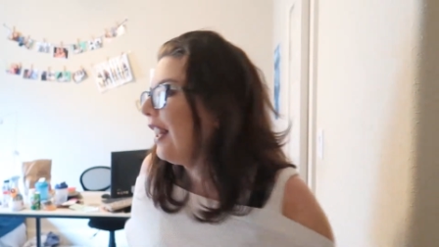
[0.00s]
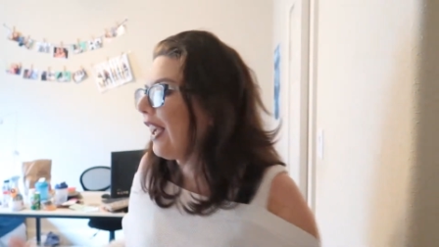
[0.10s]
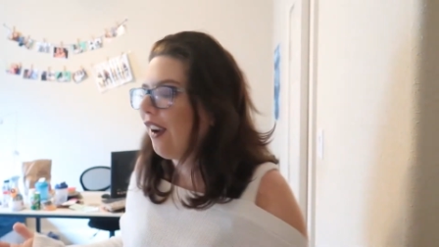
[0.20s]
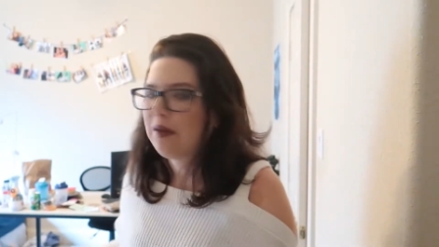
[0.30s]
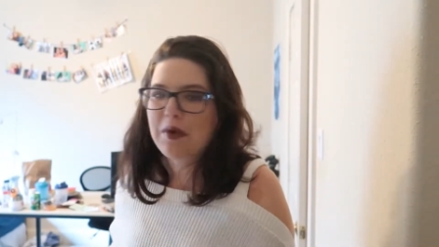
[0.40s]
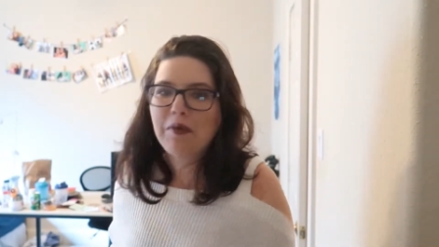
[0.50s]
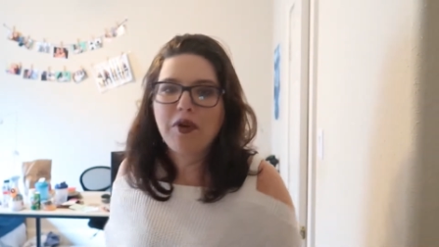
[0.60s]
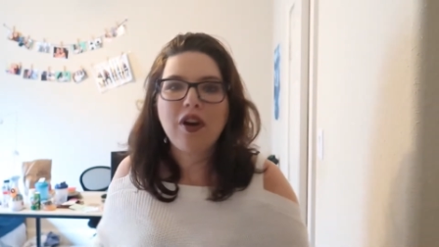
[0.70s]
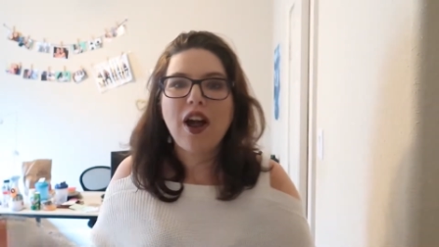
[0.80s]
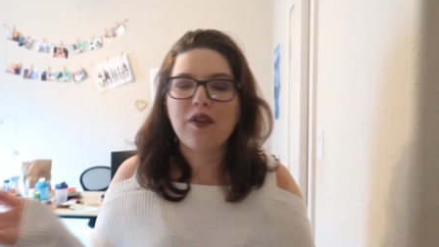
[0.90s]
Like, I
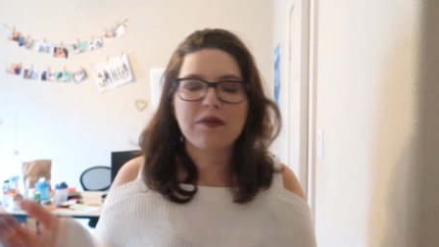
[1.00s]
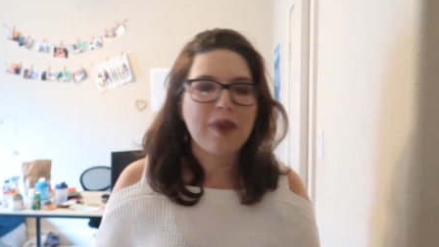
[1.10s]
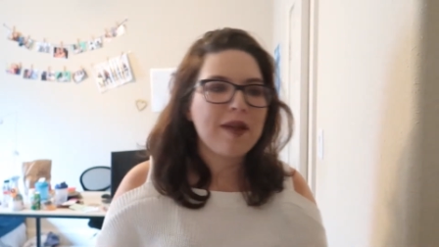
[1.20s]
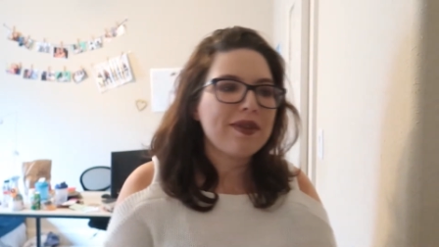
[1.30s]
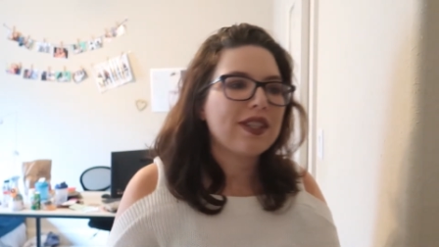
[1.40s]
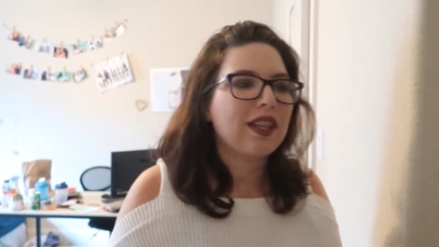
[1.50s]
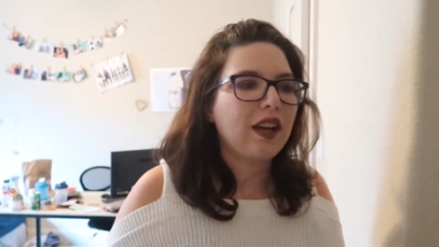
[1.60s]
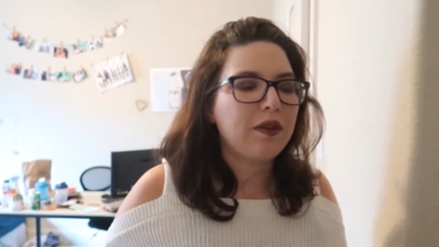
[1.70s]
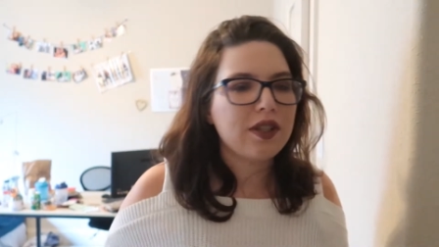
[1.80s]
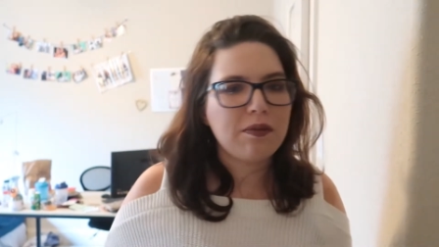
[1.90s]
remember when
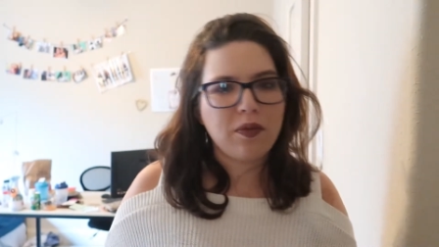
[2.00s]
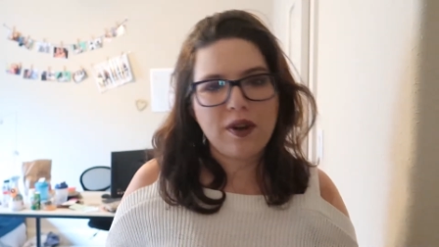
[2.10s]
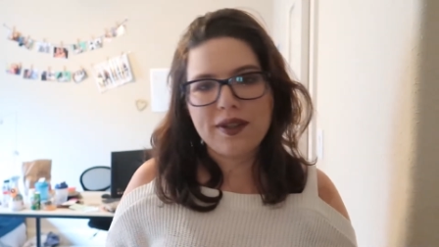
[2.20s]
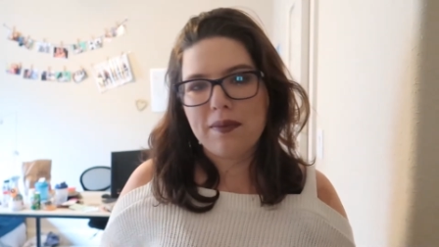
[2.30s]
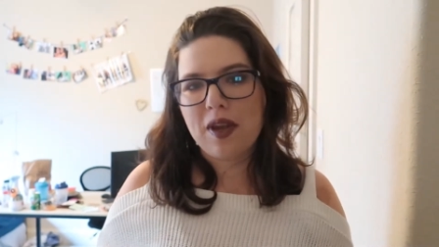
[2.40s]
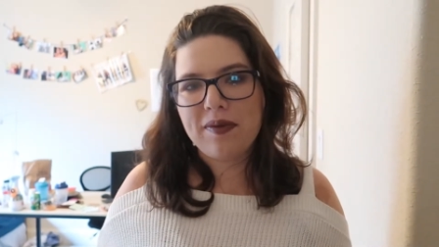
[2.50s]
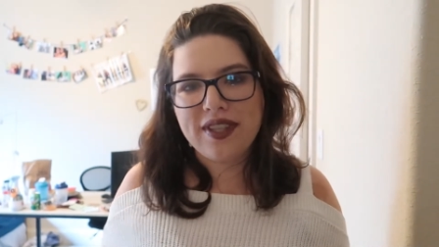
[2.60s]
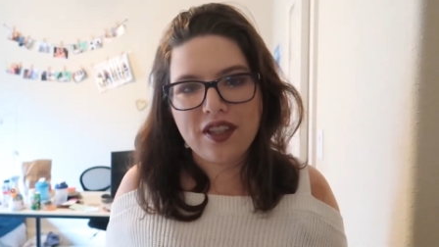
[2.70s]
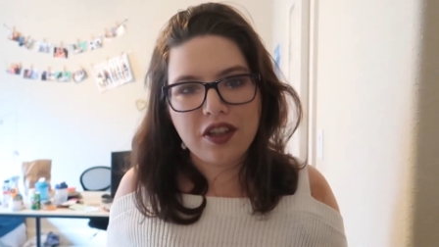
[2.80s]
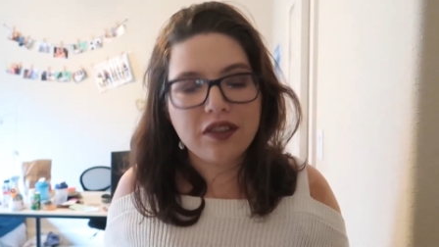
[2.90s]
I was a
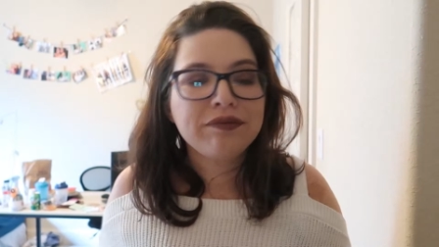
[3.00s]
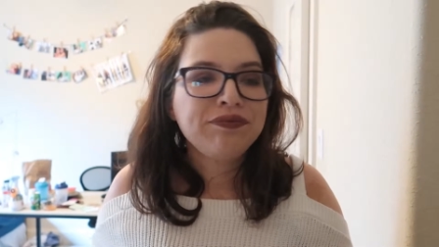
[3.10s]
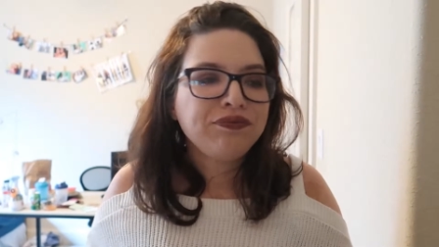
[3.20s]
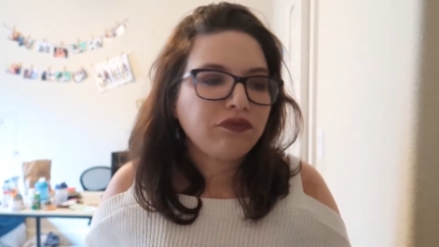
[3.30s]
babysitter,